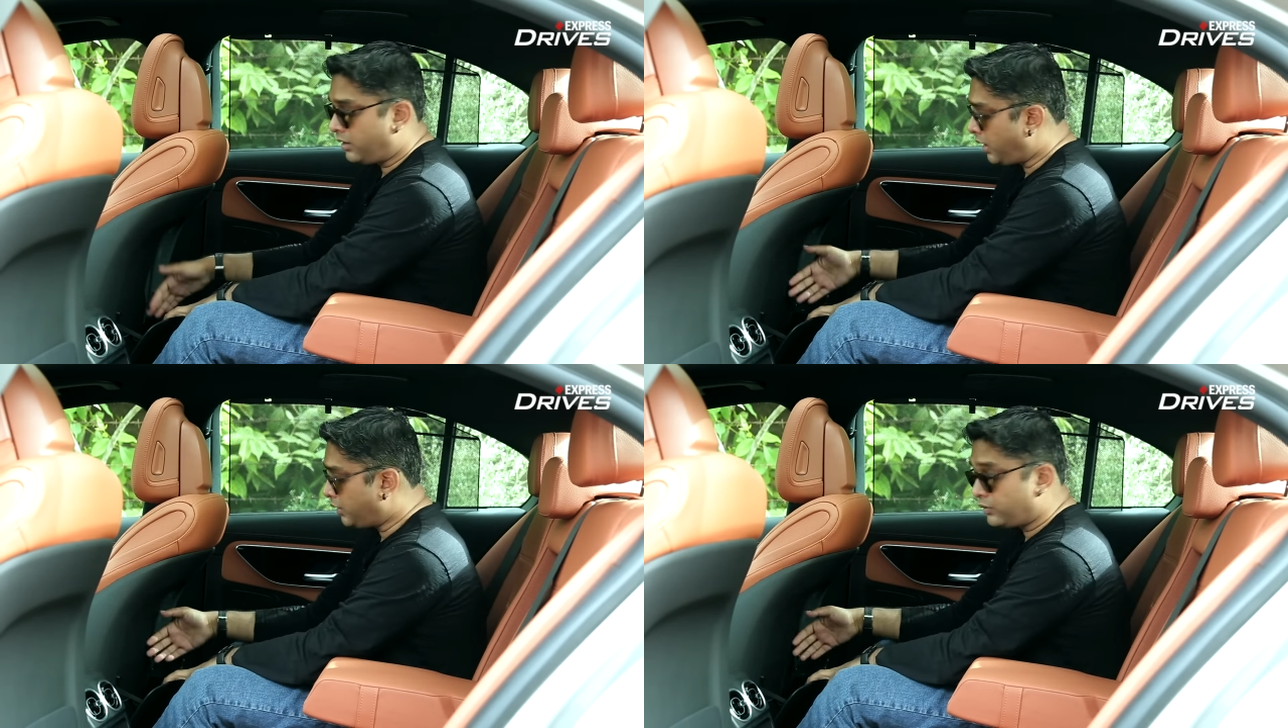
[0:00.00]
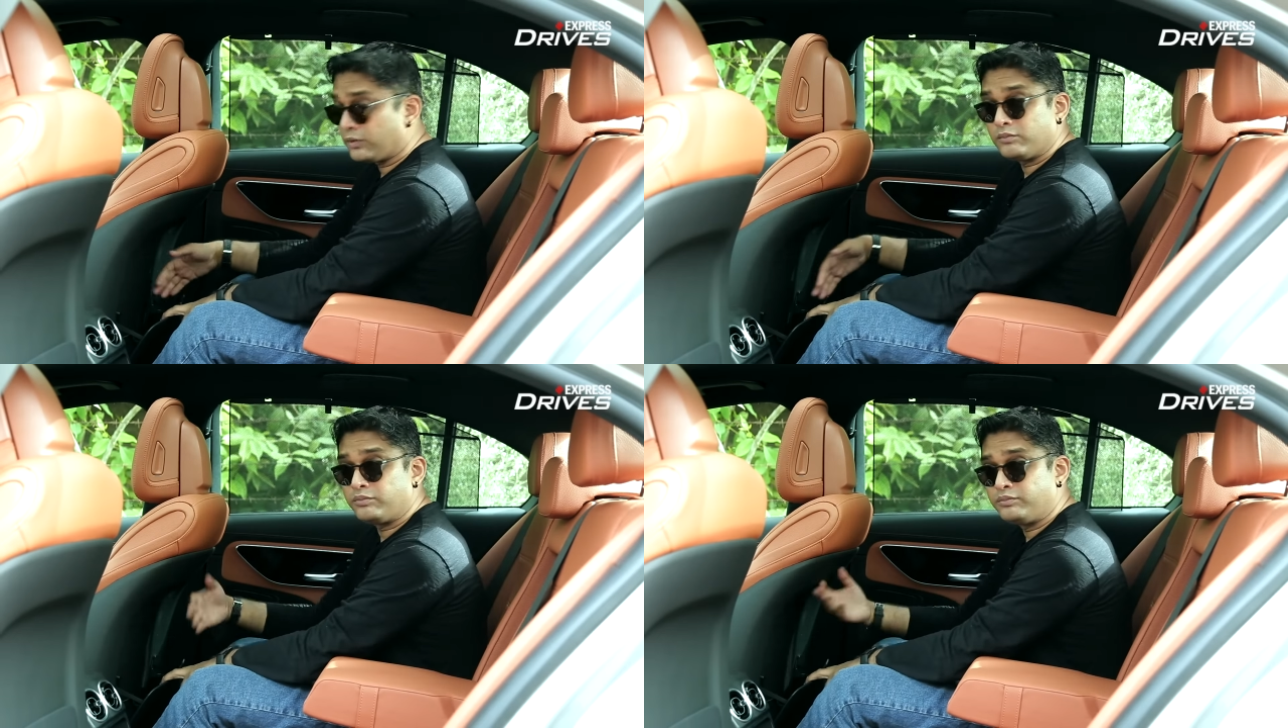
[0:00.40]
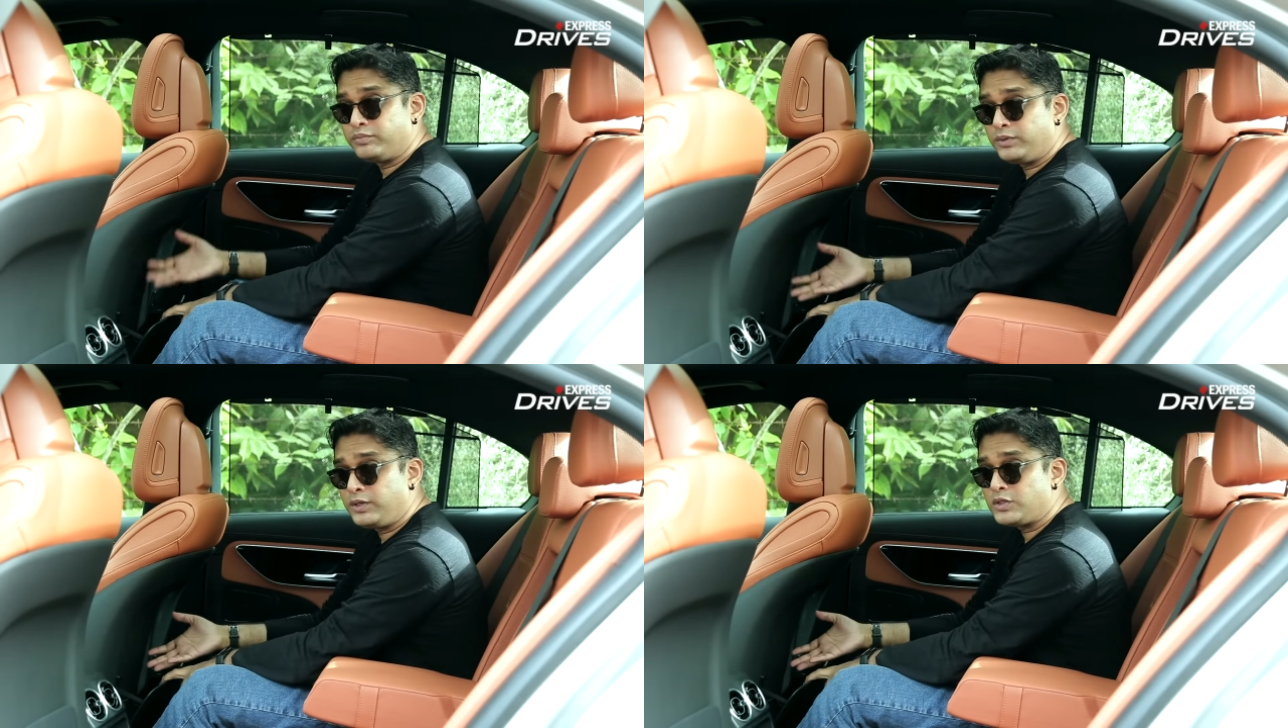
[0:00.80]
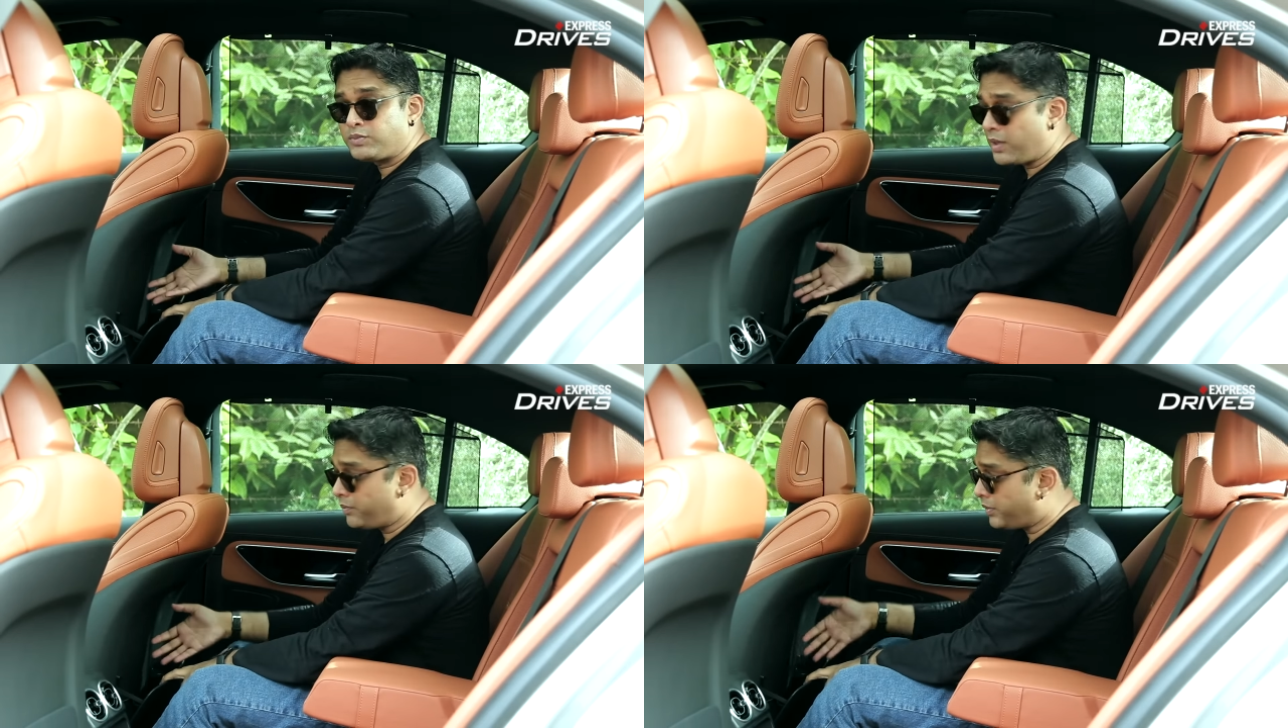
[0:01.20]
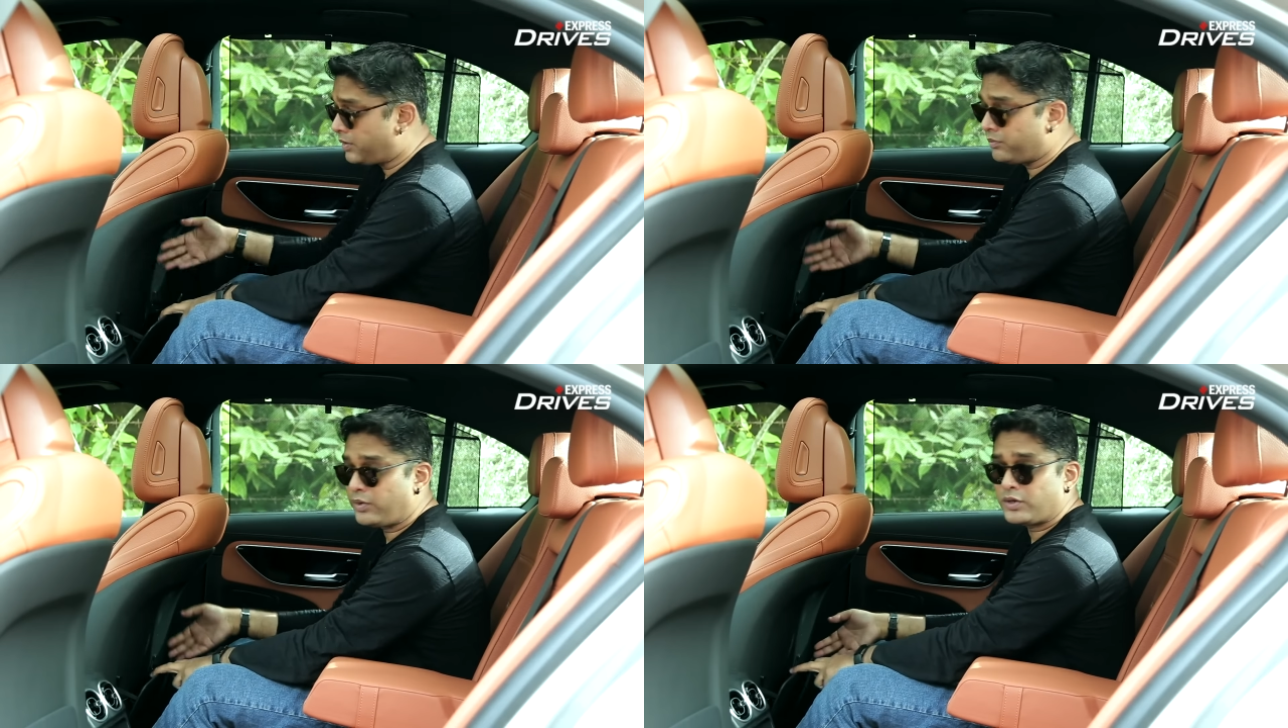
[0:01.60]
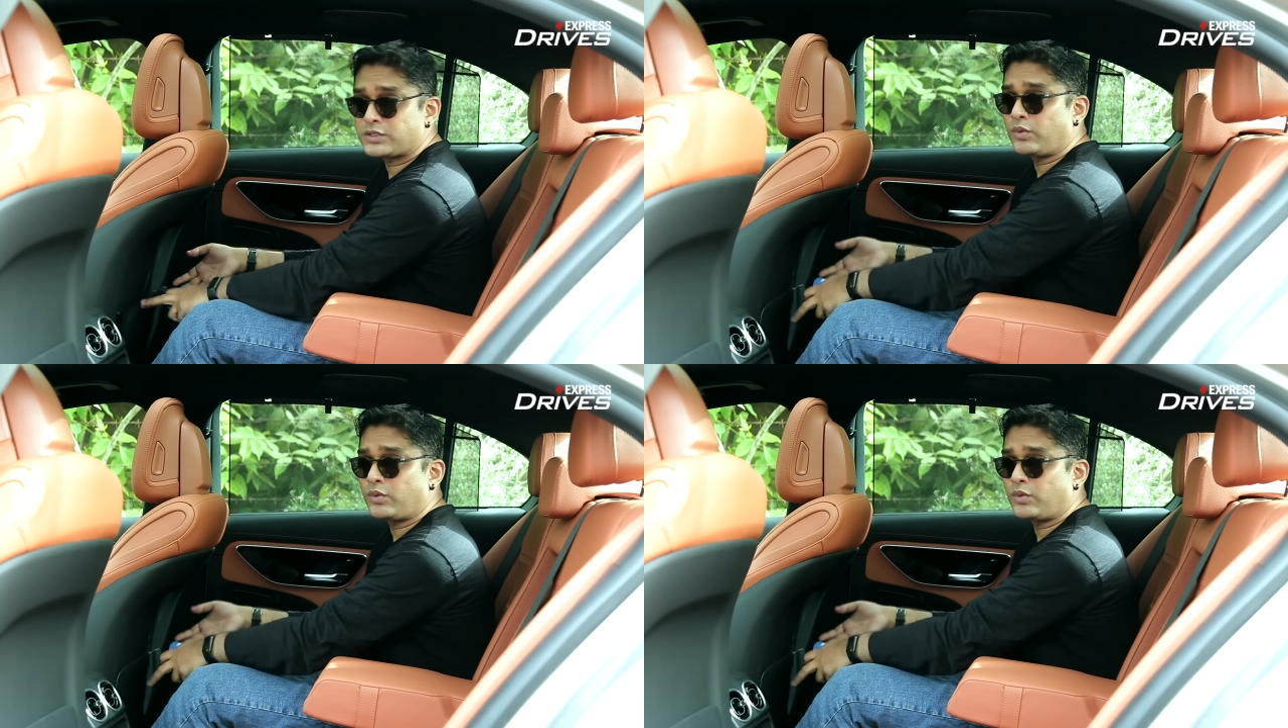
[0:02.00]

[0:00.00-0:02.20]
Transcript: I don't know, newspaper, books,